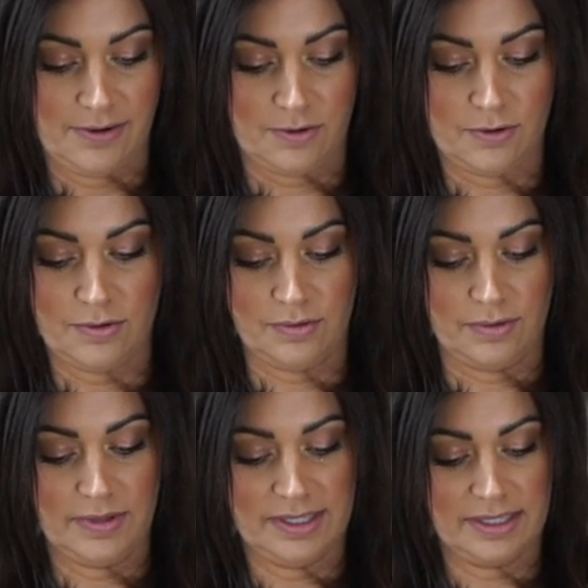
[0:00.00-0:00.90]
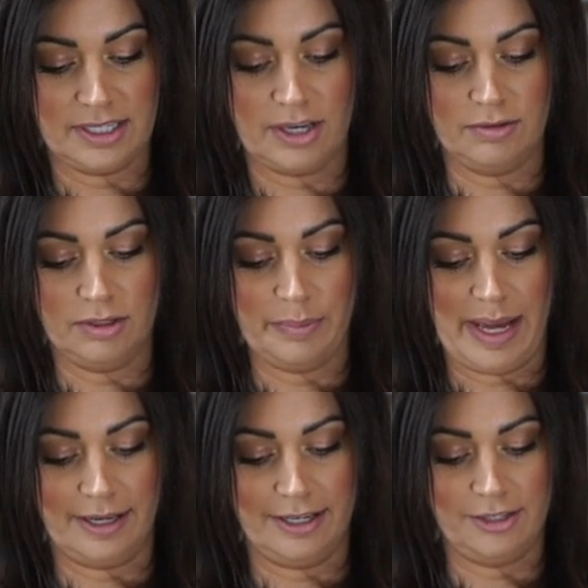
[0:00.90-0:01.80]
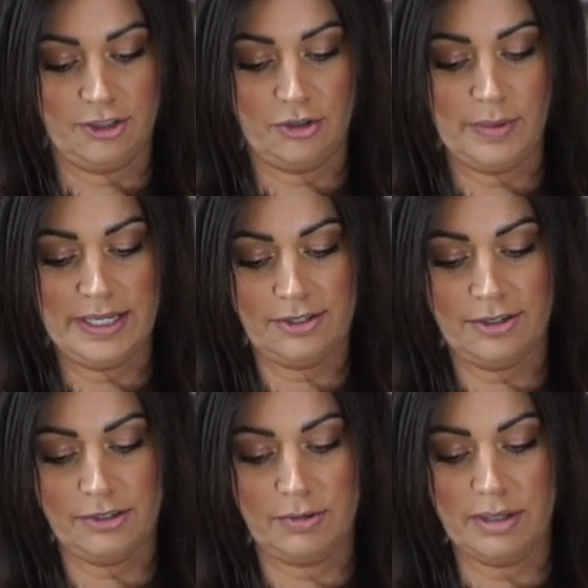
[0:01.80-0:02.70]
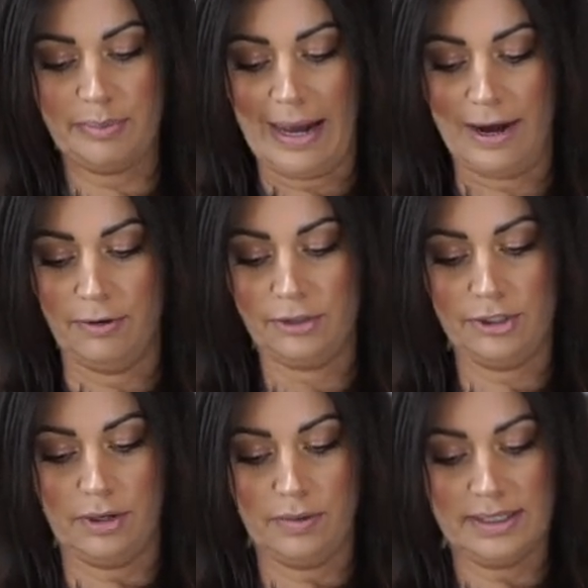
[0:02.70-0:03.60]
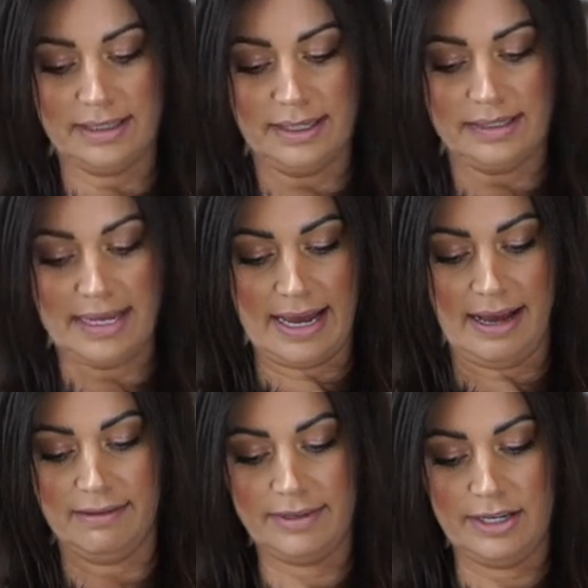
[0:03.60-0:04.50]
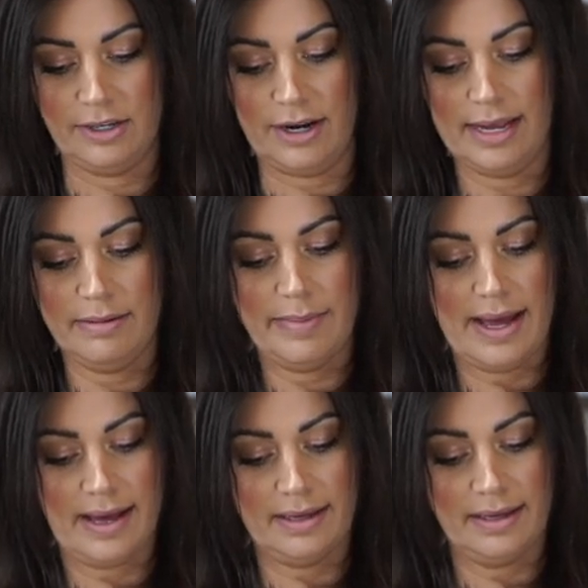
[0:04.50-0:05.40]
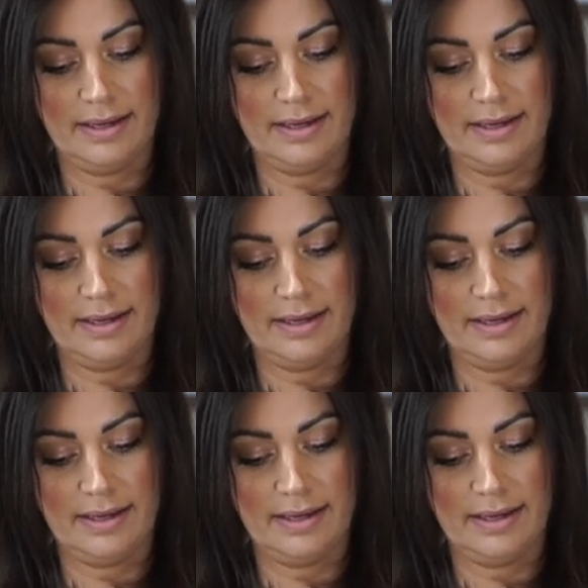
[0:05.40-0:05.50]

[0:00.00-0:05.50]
Ooh, this is a cute little package. Tweezers with a pouch. Always nice to have in your handbag.